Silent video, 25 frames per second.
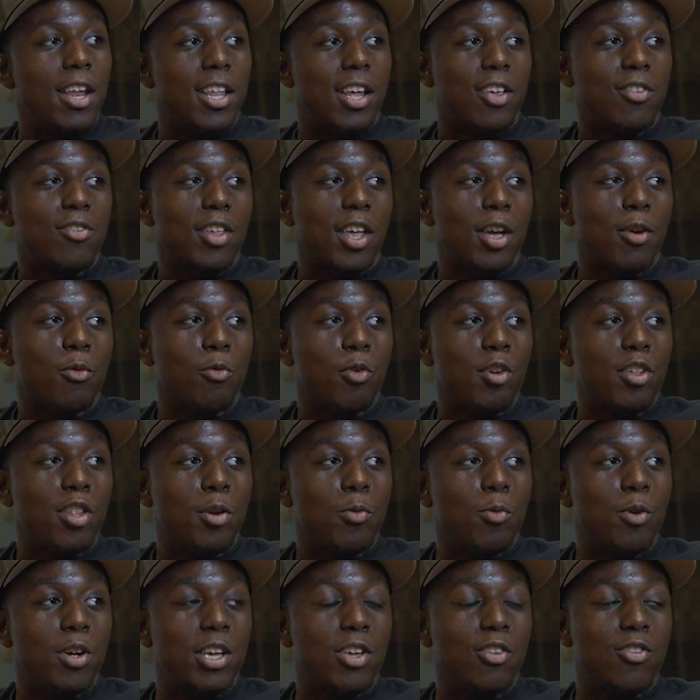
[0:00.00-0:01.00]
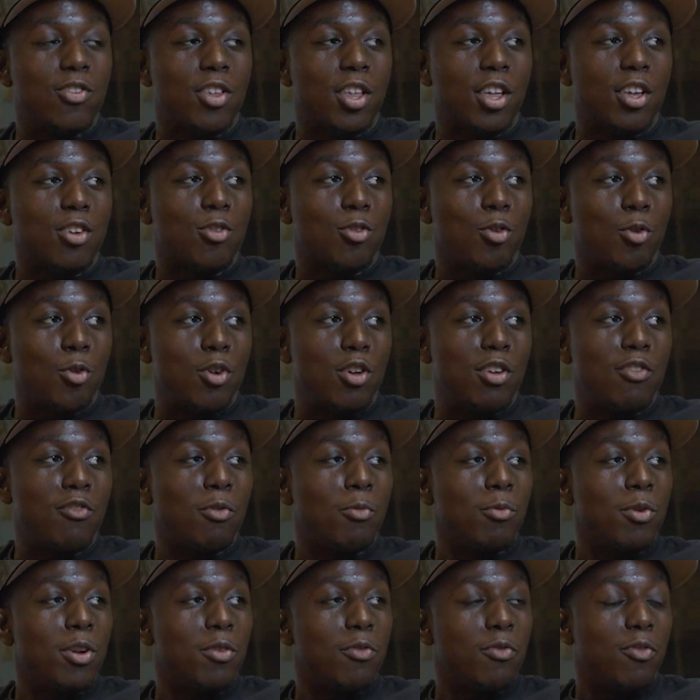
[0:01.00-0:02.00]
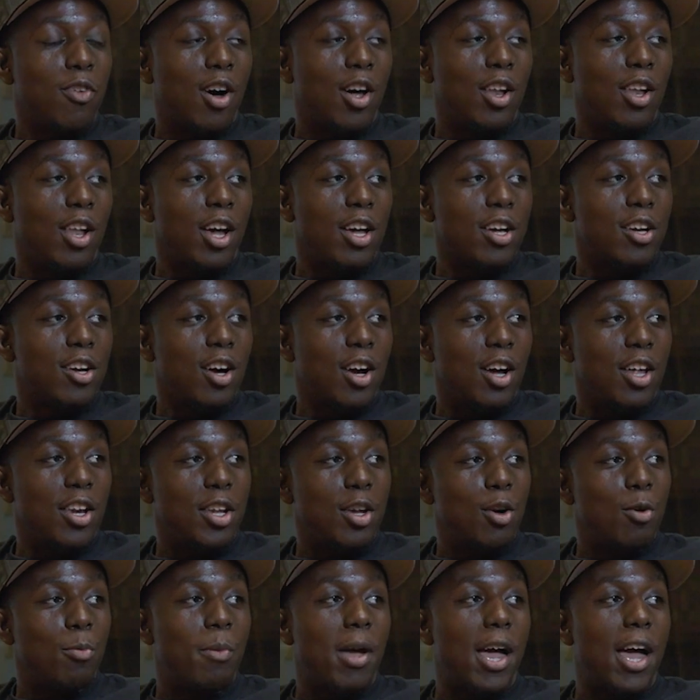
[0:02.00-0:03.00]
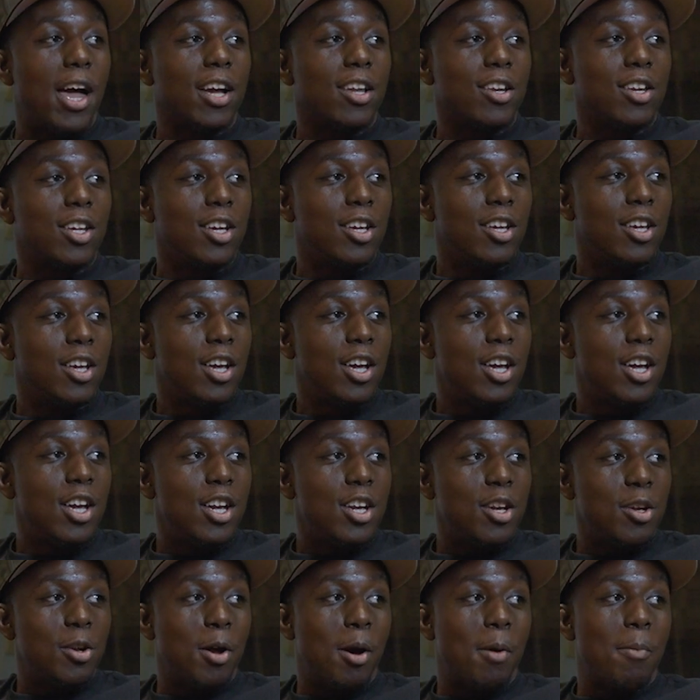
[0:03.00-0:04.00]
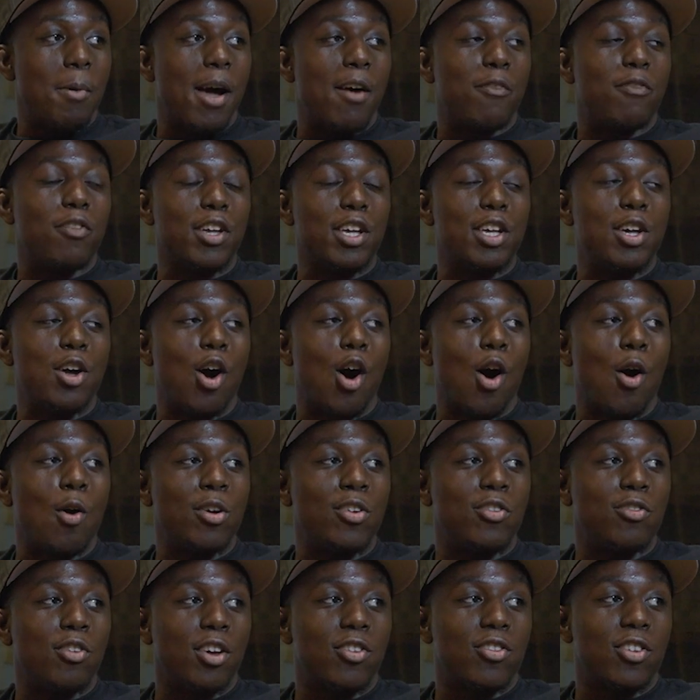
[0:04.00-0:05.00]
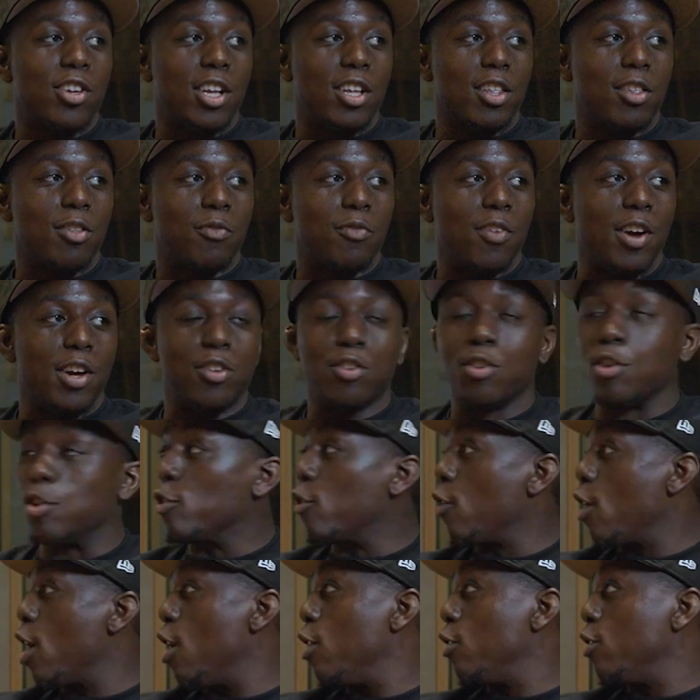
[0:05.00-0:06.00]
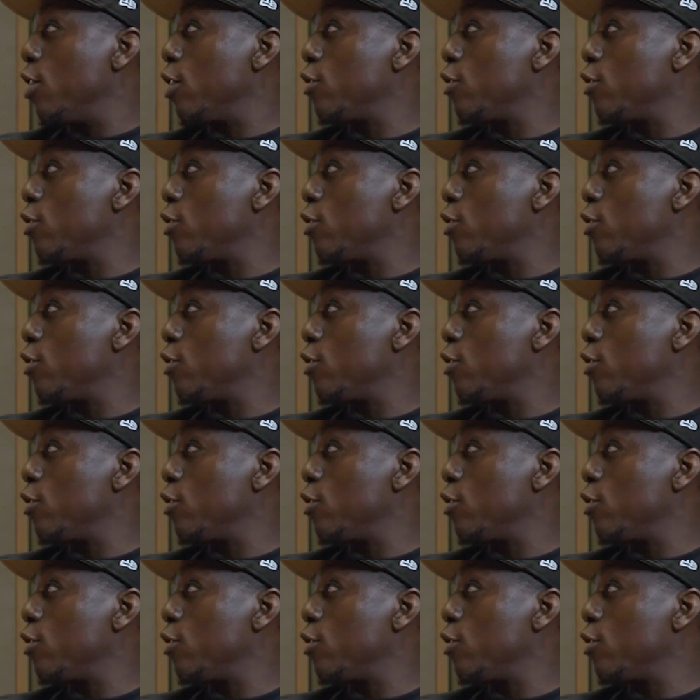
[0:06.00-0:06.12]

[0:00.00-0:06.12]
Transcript: That's like really what he sticks to. Even when he fought like Neil Magny, you know, I mean, I feel like he always tries to get the fight to the ground.